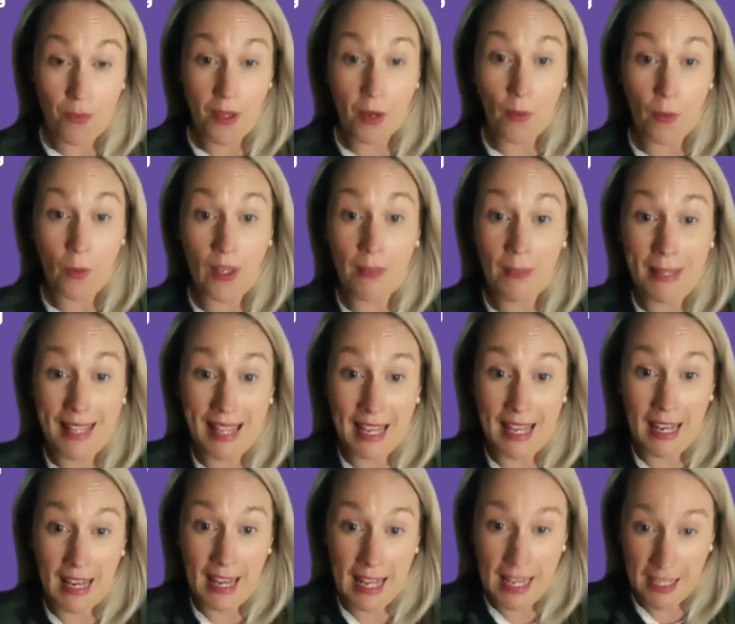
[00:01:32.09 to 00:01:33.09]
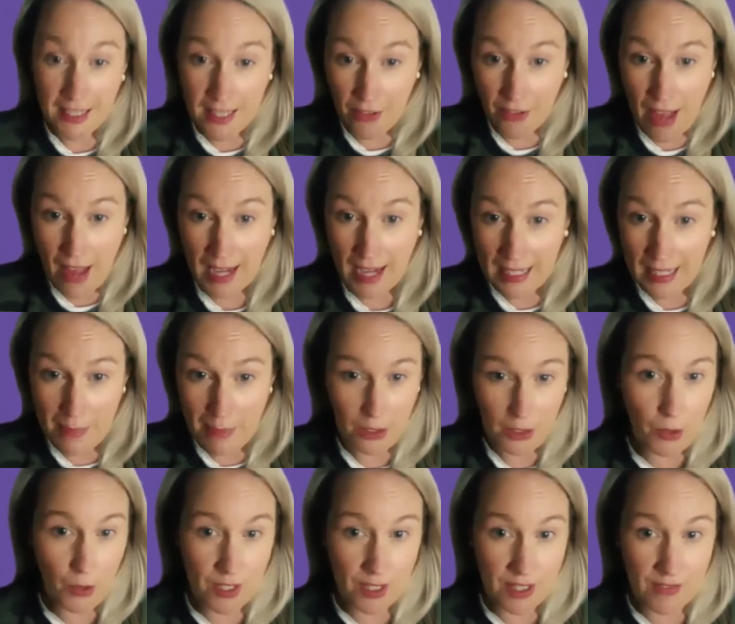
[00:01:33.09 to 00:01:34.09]
there will be a link directly
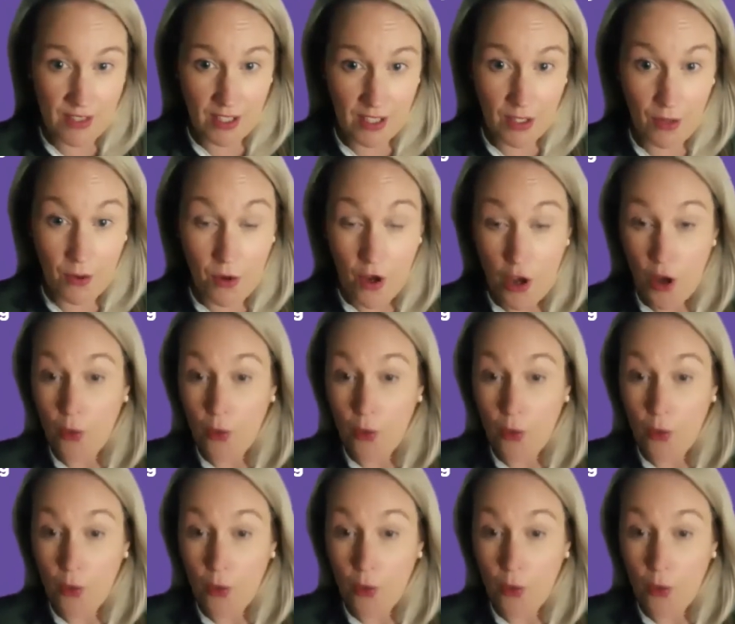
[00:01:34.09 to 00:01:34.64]
below this video